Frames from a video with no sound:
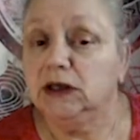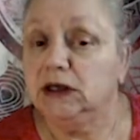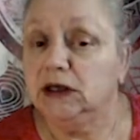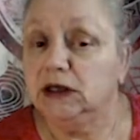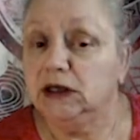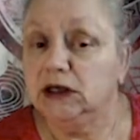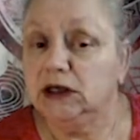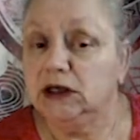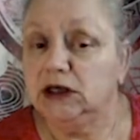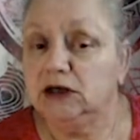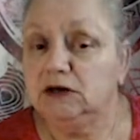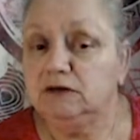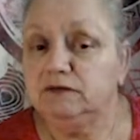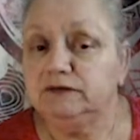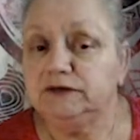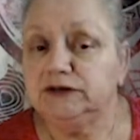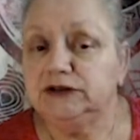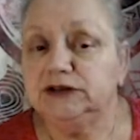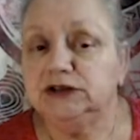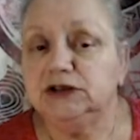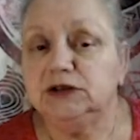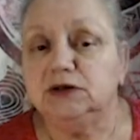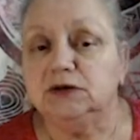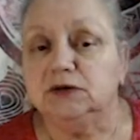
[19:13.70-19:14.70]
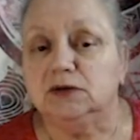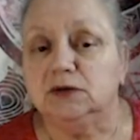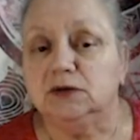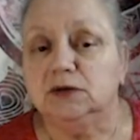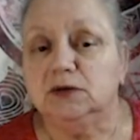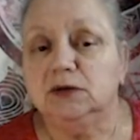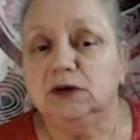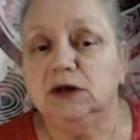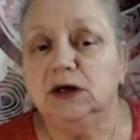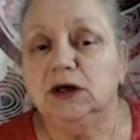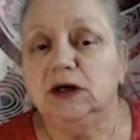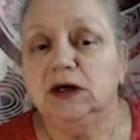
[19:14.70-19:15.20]
If so,
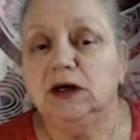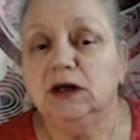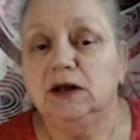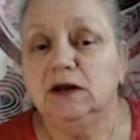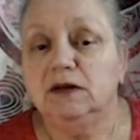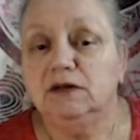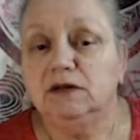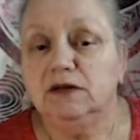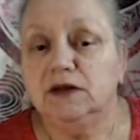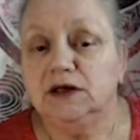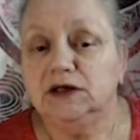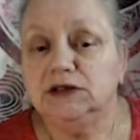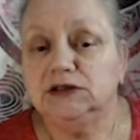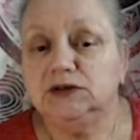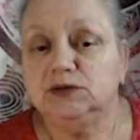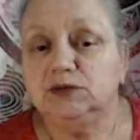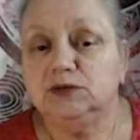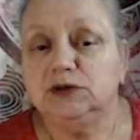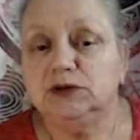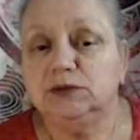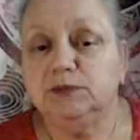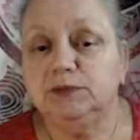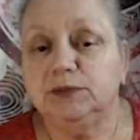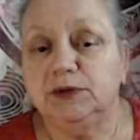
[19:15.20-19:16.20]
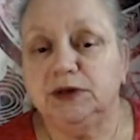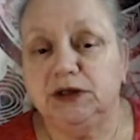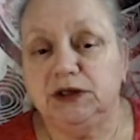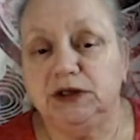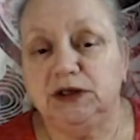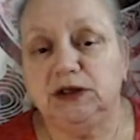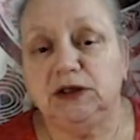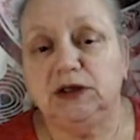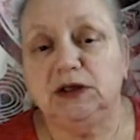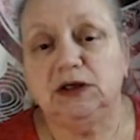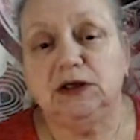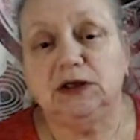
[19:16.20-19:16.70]
this would be
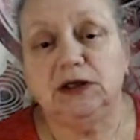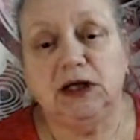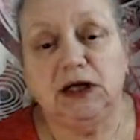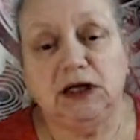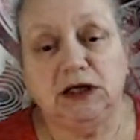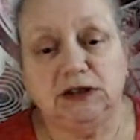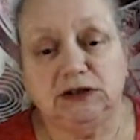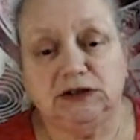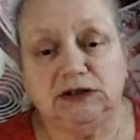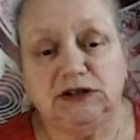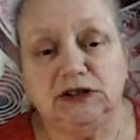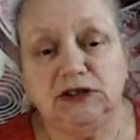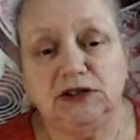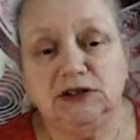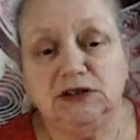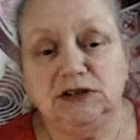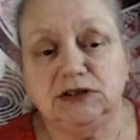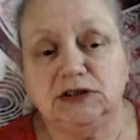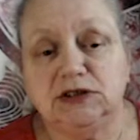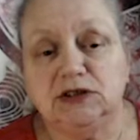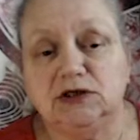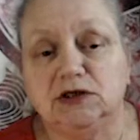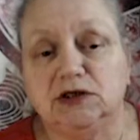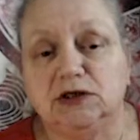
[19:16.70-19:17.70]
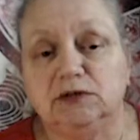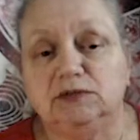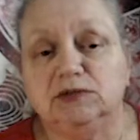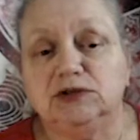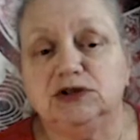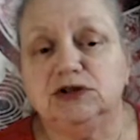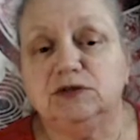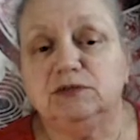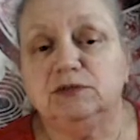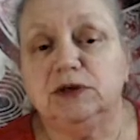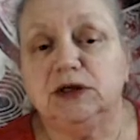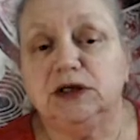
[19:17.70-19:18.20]
an excellent time to
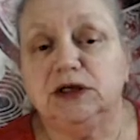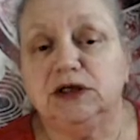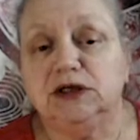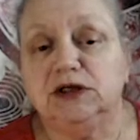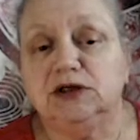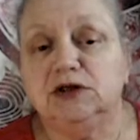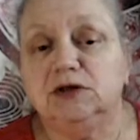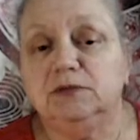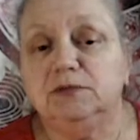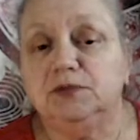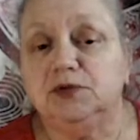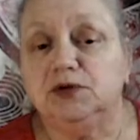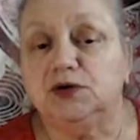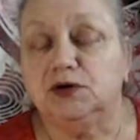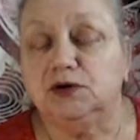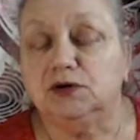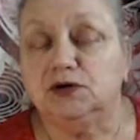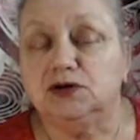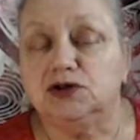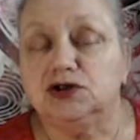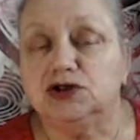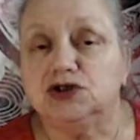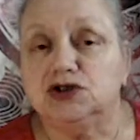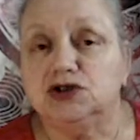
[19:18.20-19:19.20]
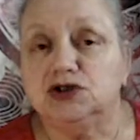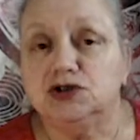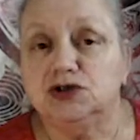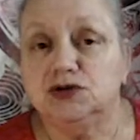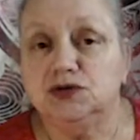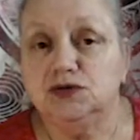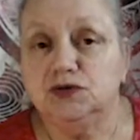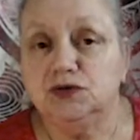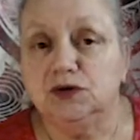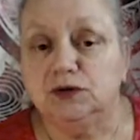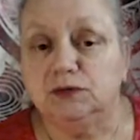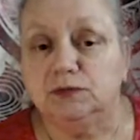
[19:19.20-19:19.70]
make an approach to
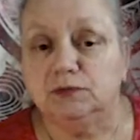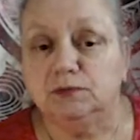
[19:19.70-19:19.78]
them.